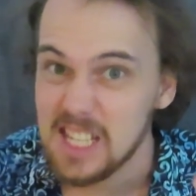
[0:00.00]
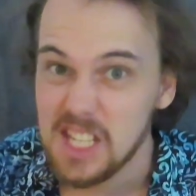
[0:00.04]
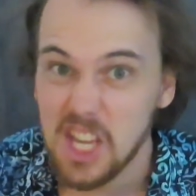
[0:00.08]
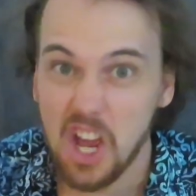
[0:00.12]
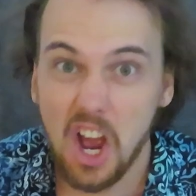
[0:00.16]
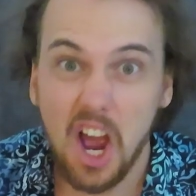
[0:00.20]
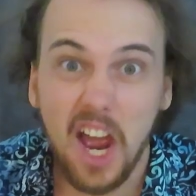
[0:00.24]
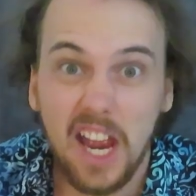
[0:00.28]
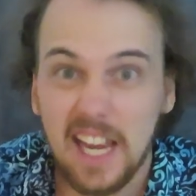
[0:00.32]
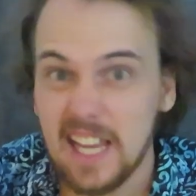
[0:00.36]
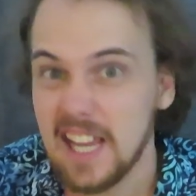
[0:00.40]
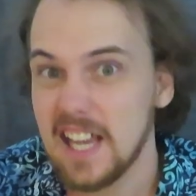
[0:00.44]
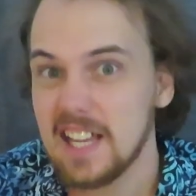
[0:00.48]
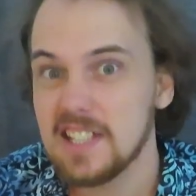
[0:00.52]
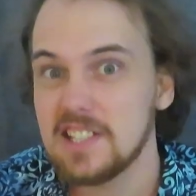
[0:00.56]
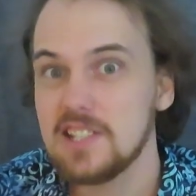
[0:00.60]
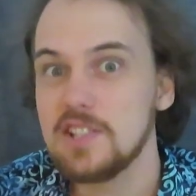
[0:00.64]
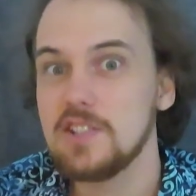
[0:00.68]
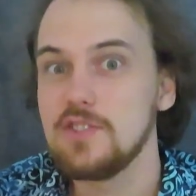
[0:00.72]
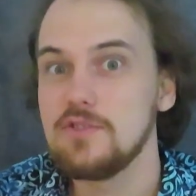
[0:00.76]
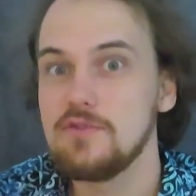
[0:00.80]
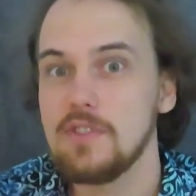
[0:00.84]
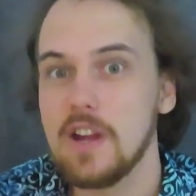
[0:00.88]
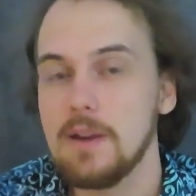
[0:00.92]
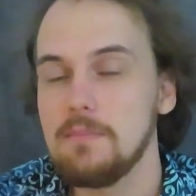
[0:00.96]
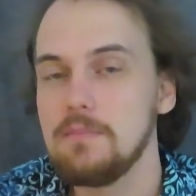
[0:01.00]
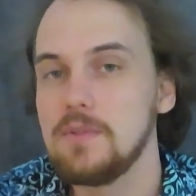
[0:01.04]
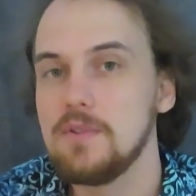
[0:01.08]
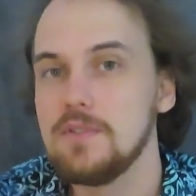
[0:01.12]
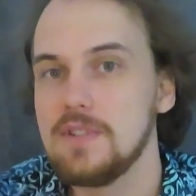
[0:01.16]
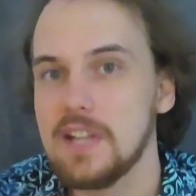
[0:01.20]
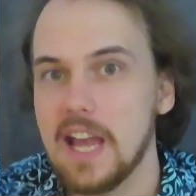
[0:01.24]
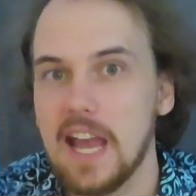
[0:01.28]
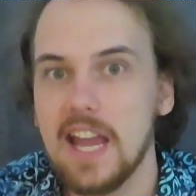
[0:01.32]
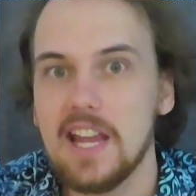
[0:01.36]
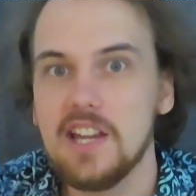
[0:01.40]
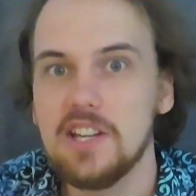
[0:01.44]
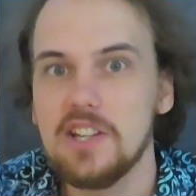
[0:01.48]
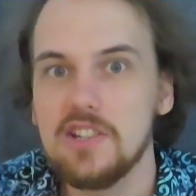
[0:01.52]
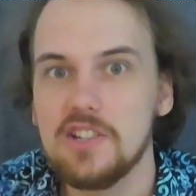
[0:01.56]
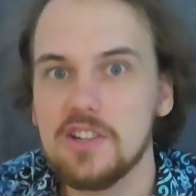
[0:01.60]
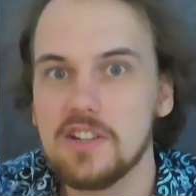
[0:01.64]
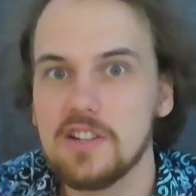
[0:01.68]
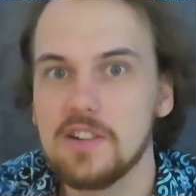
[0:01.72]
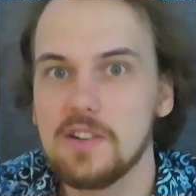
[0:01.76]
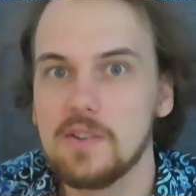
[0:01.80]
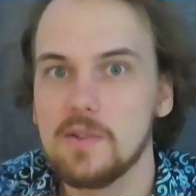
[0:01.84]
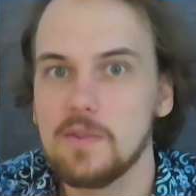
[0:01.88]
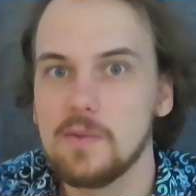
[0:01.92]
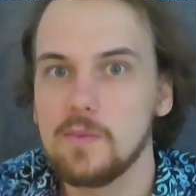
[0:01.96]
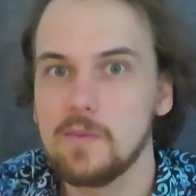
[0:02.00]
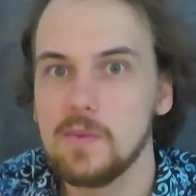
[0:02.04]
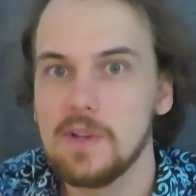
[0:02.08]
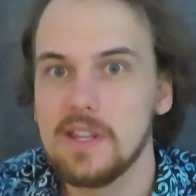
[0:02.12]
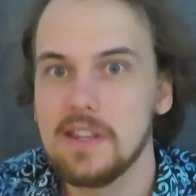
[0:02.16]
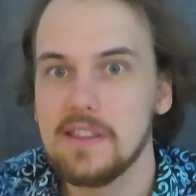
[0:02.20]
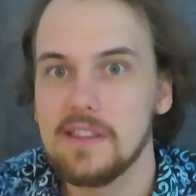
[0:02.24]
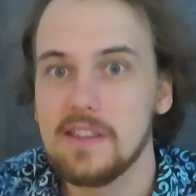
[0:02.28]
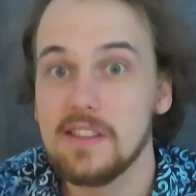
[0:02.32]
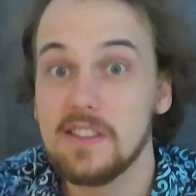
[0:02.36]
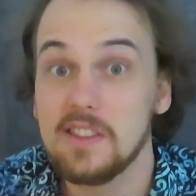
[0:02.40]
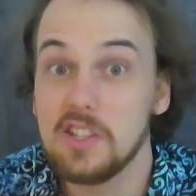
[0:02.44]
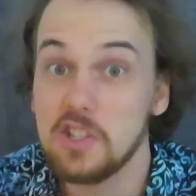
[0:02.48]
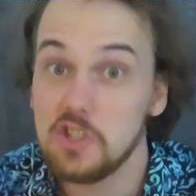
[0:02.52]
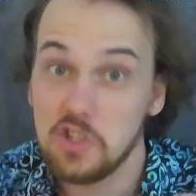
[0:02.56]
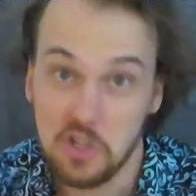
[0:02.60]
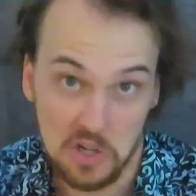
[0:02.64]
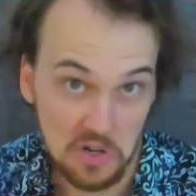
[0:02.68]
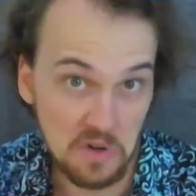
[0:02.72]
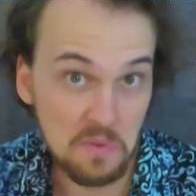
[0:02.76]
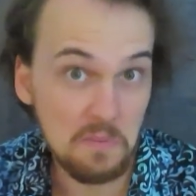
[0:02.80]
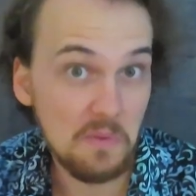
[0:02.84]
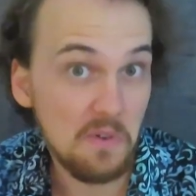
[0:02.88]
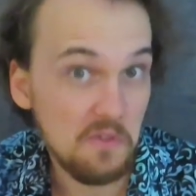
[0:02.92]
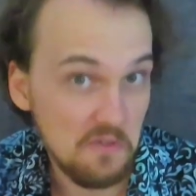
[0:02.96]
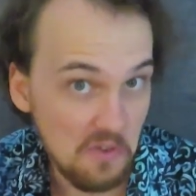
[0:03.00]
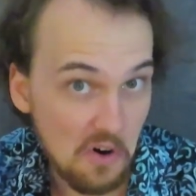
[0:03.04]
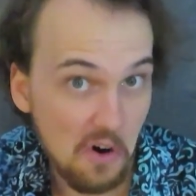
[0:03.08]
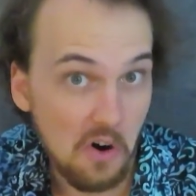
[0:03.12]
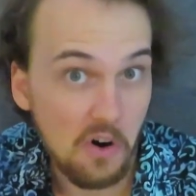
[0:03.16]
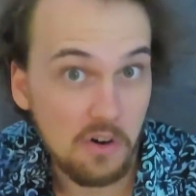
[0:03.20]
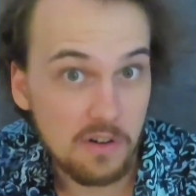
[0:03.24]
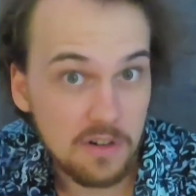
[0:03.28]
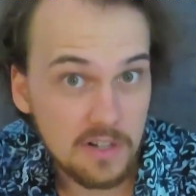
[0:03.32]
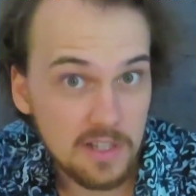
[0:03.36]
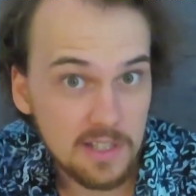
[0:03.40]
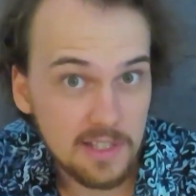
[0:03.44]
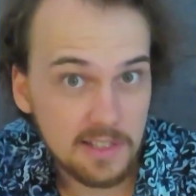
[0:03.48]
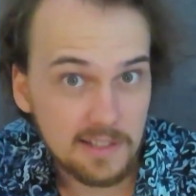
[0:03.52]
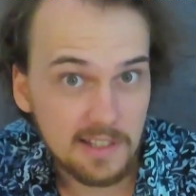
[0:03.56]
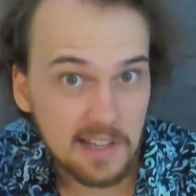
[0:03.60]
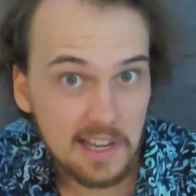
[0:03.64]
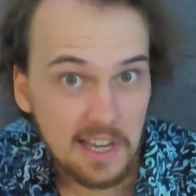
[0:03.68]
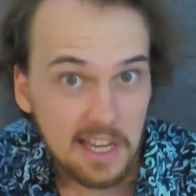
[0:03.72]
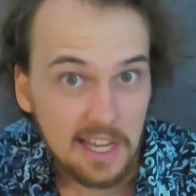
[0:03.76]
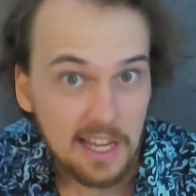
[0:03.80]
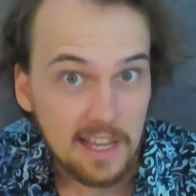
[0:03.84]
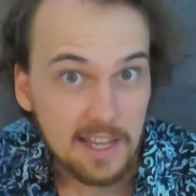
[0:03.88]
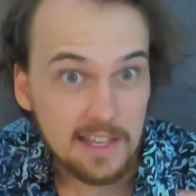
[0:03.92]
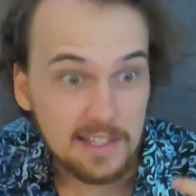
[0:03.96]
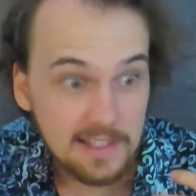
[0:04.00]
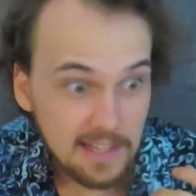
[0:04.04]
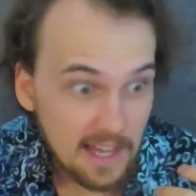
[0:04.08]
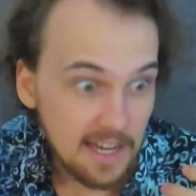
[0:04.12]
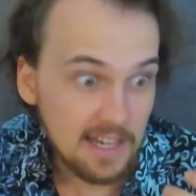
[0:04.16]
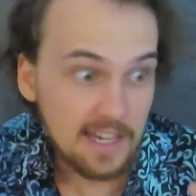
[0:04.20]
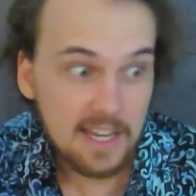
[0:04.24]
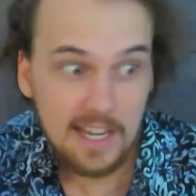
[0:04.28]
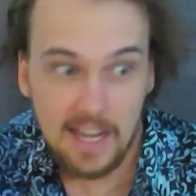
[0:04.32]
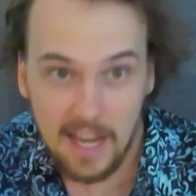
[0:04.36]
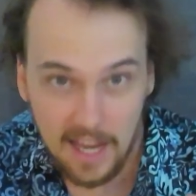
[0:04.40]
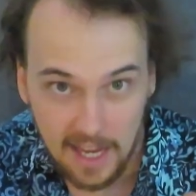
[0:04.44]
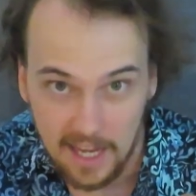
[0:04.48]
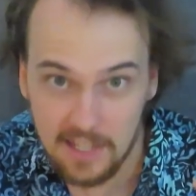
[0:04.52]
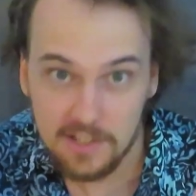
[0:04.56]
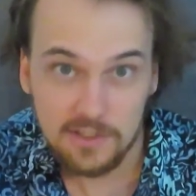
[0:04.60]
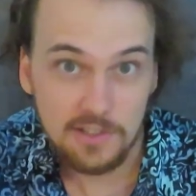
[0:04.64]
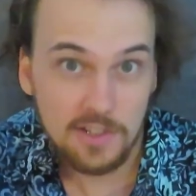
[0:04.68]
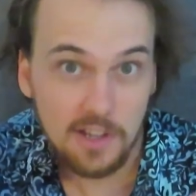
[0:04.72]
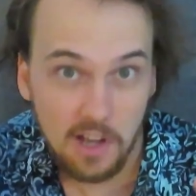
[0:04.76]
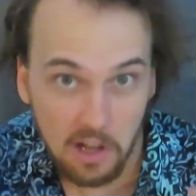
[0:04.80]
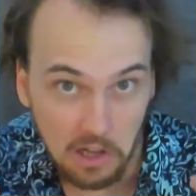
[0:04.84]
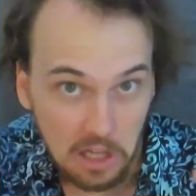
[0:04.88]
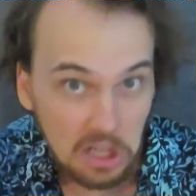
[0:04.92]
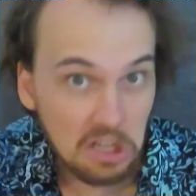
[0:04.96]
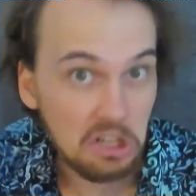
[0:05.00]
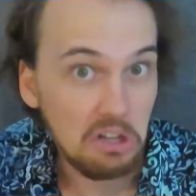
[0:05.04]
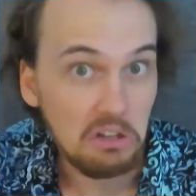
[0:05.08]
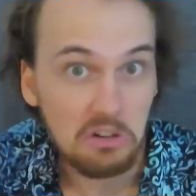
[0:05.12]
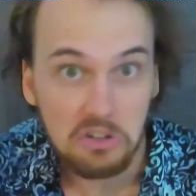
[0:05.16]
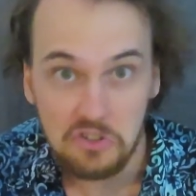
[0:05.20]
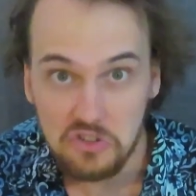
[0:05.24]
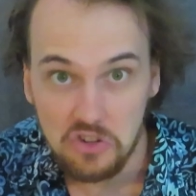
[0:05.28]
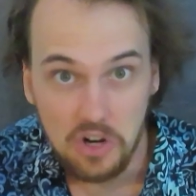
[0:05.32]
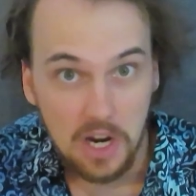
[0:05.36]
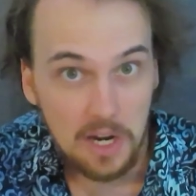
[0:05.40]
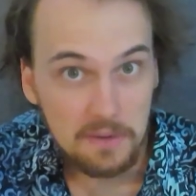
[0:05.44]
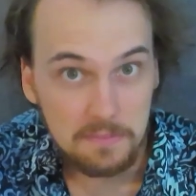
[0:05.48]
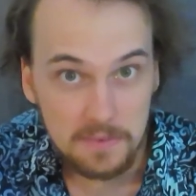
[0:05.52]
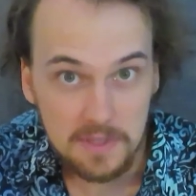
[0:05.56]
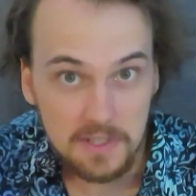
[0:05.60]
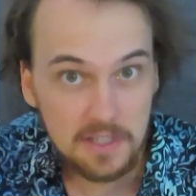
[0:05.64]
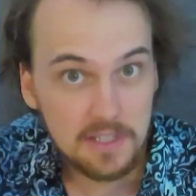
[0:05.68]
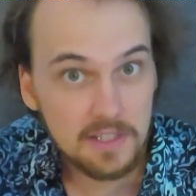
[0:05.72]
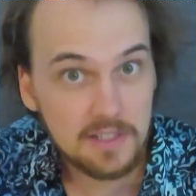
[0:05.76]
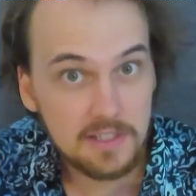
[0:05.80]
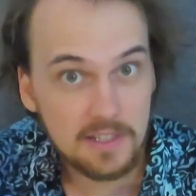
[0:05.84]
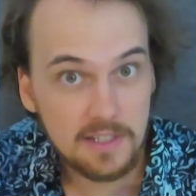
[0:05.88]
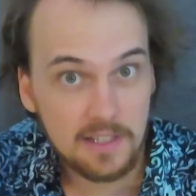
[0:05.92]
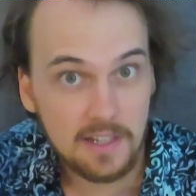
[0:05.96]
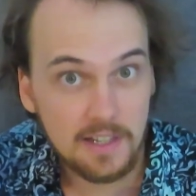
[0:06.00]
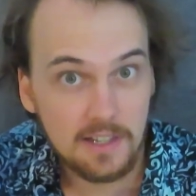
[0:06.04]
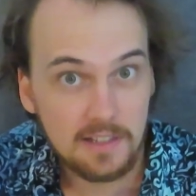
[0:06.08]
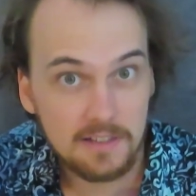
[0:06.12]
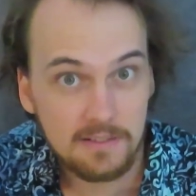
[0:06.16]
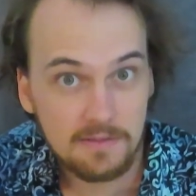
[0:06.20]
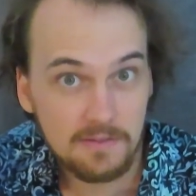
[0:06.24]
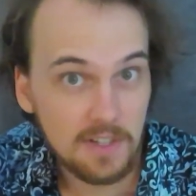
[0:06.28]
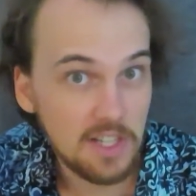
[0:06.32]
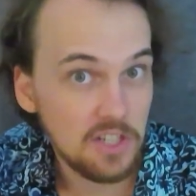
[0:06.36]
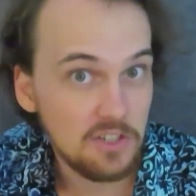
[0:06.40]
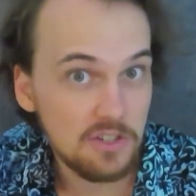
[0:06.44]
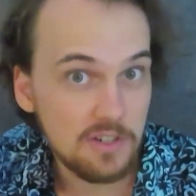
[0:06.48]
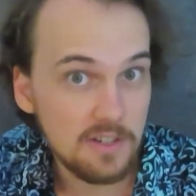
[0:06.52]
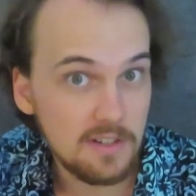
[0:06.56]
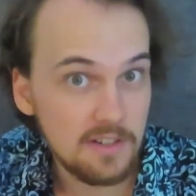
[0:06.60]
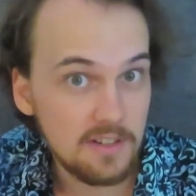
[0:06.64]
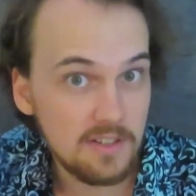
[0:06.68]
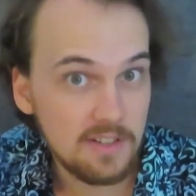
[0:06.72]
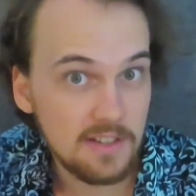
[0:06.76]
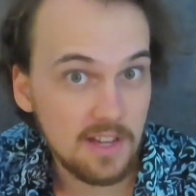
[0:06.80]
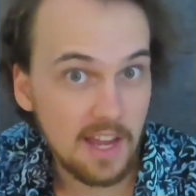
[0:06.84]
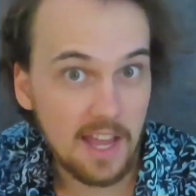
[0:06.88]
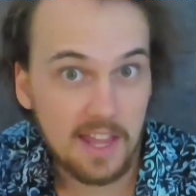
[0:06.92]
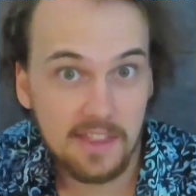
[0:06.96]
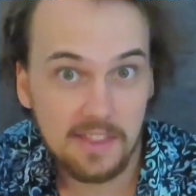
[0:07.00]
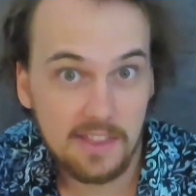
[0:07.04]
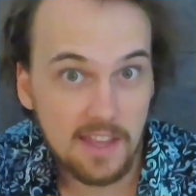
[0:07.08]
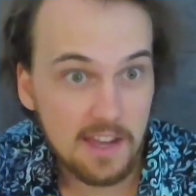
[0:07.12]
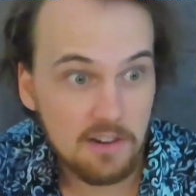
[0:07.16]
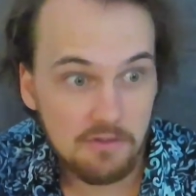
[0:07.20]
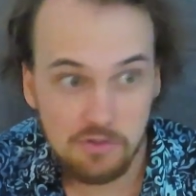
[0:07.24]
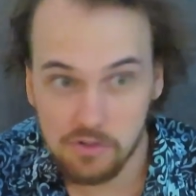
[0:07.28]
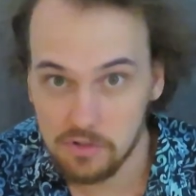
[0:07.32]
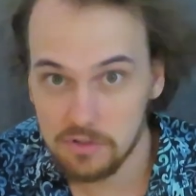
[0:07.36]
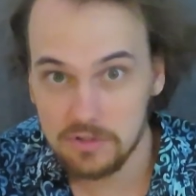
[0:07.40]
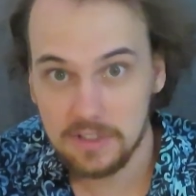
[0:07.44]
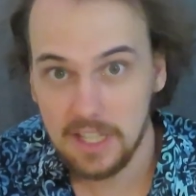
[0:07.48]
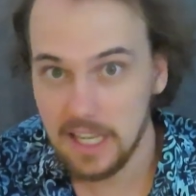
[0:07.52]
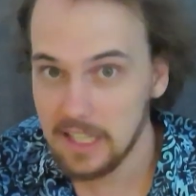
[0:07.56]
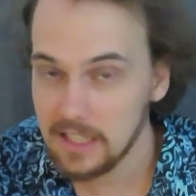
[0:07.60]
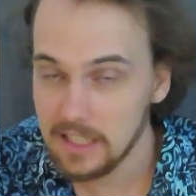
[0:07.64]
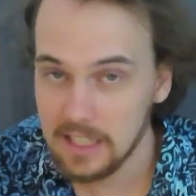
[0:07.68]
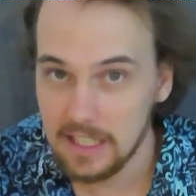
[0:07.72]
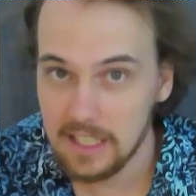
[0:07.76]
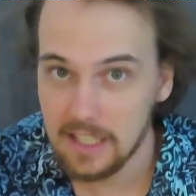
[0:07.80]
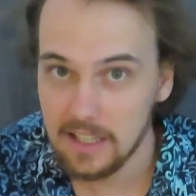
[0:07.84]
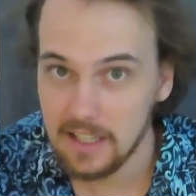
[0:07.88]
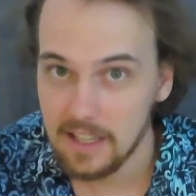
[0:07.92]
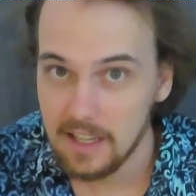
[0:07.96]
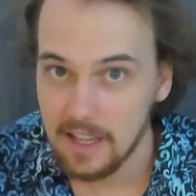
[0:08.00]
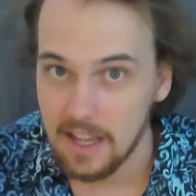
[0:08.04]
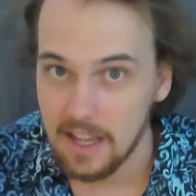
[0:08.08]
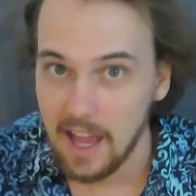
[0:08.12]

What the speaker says: Gygax's reputation with the Tomb of Horrors is that he has a lot of traps in his adventures and they're all deadly.